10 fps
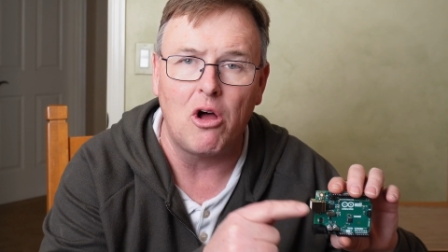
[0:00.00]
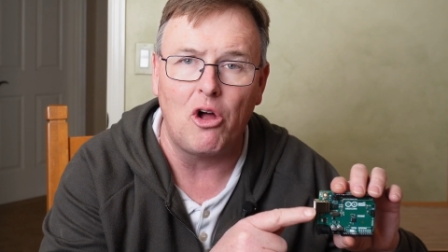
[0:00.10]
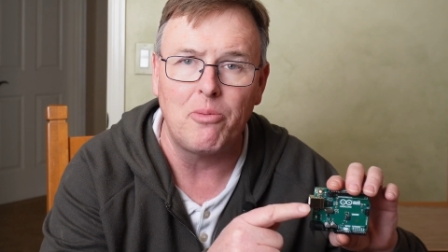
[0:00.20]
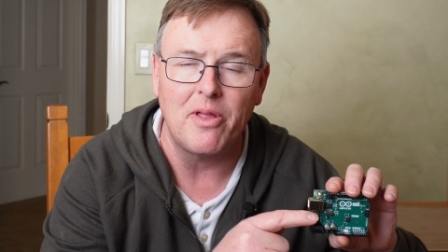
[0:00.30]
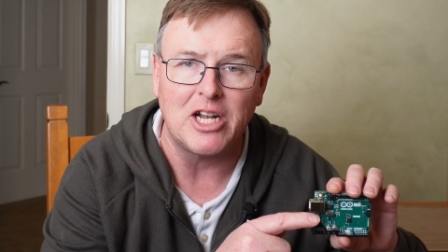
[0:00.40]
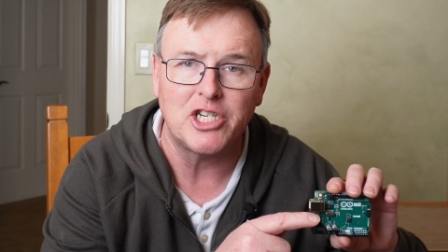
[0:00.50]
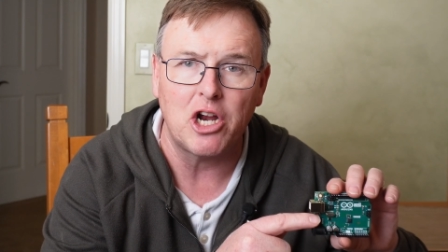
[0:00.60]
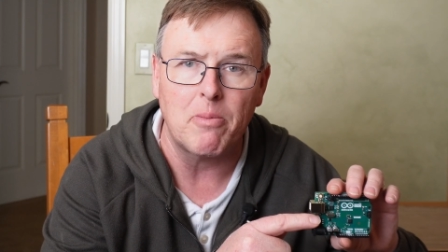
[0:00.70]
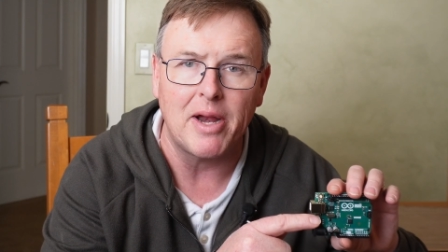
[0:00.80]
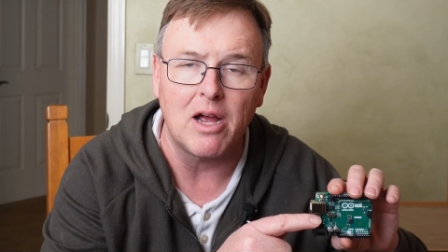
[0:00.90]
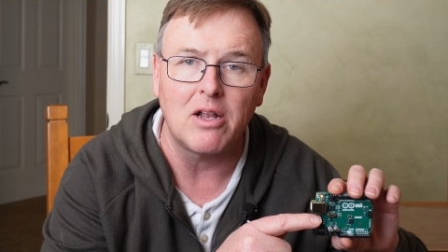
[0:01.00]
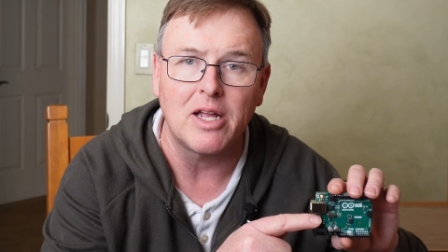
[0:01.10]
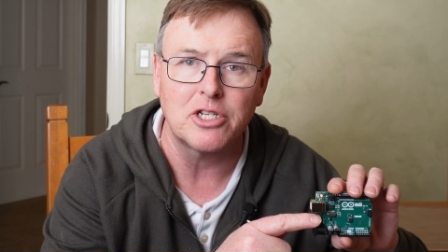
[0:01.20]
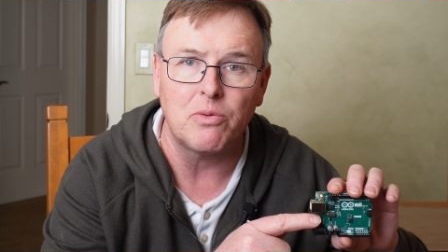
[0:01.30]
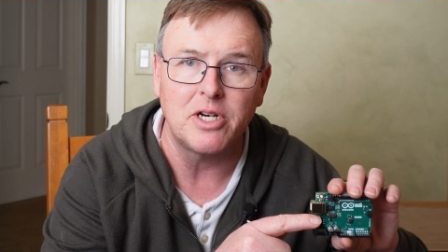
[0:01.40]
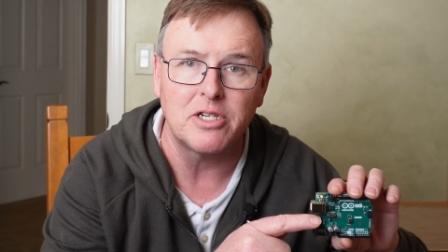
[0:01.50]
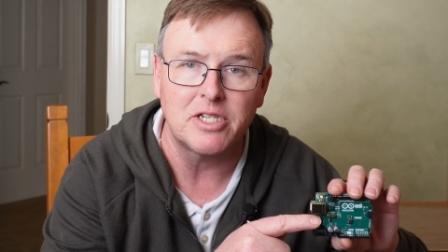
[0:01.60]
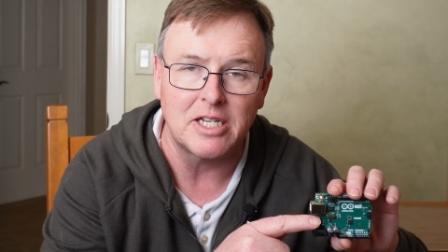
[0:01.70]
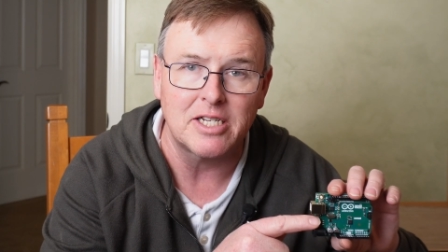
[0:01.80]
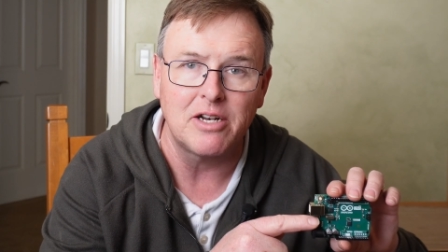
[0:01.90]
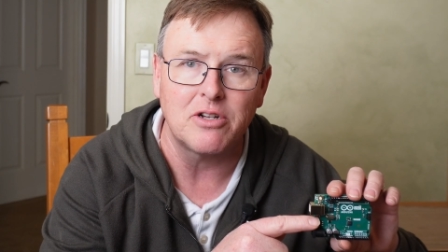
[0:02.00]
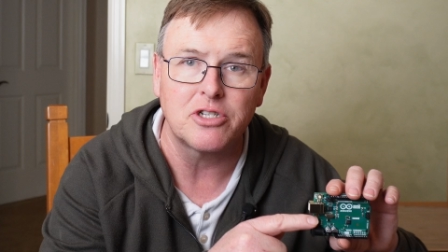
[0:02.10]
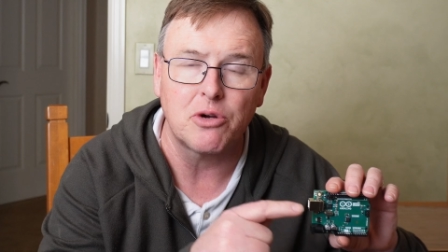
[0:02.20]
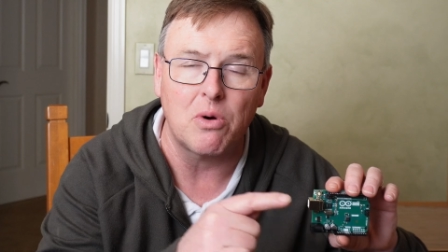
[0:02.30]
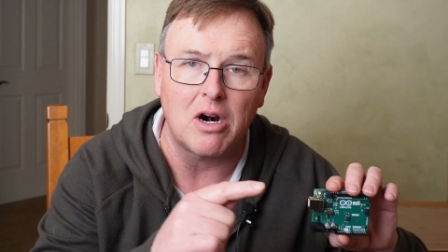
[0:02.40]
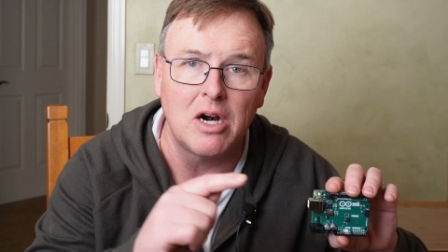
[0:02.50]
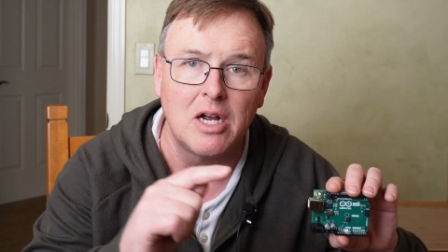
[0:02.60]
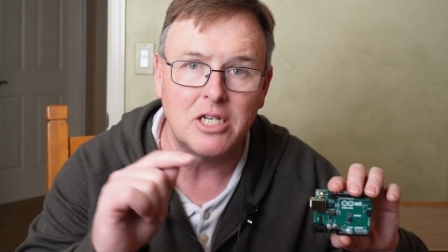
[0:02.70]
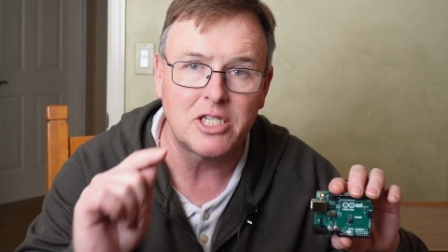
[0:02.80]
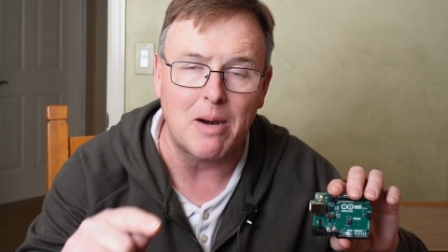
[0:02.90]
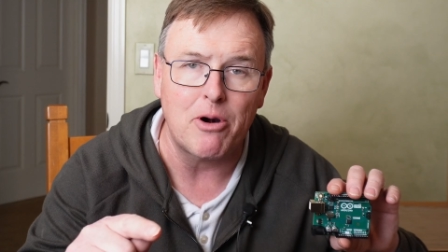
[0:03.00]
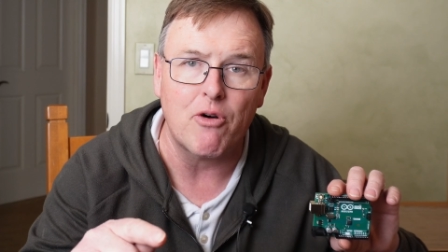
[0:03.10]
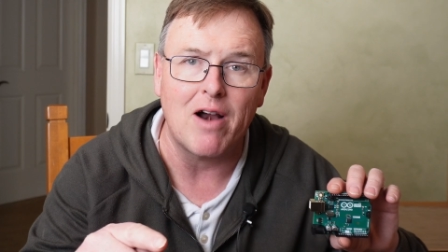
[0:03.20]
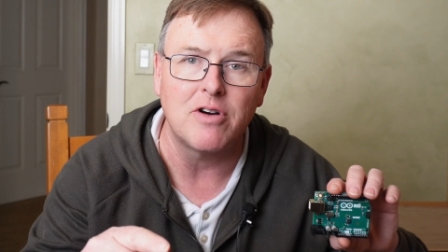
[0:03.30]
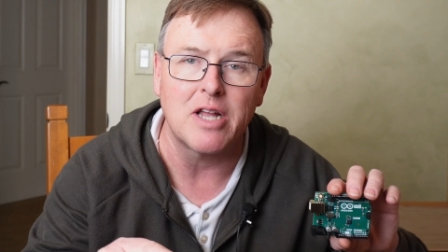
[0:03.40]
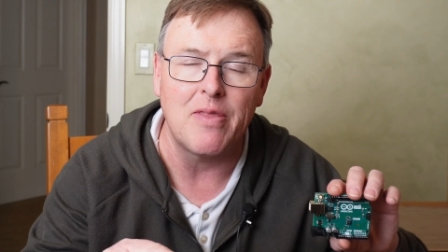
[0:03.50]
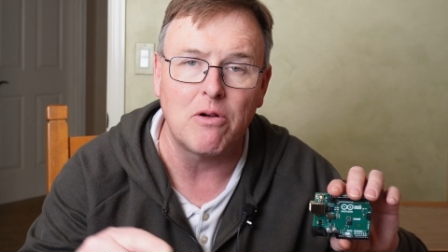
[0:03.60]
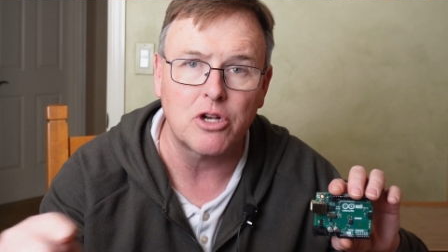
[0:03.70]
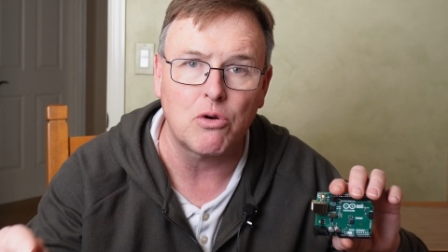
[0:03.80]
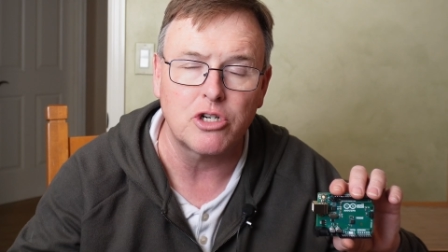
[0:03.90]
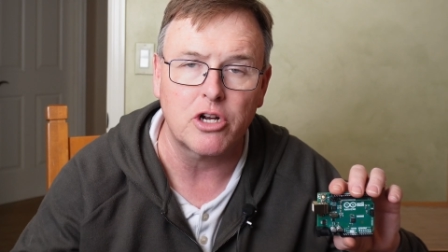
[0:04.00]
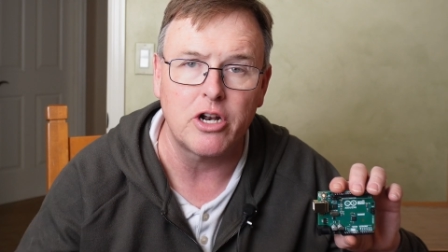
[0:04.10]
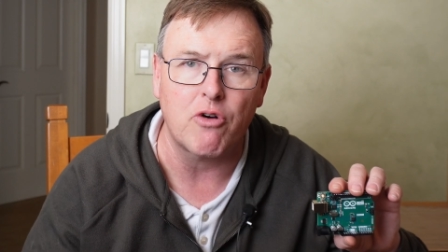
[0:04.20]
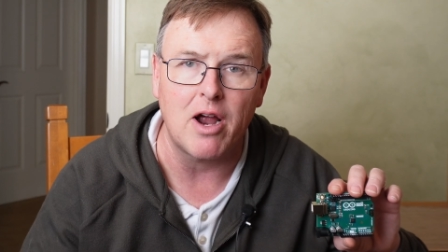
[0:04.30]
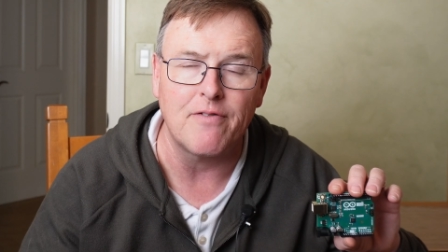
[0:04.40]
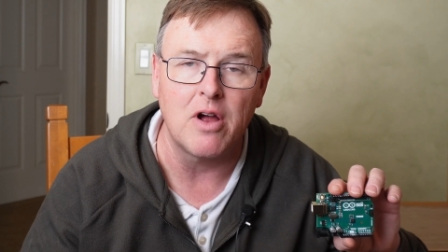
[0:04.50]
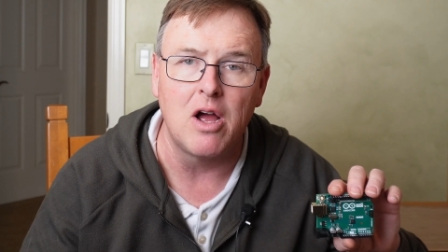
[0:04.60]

Ultimately, that G R B L is going to send signals to our stepper drivers, and those, of course, are going to drive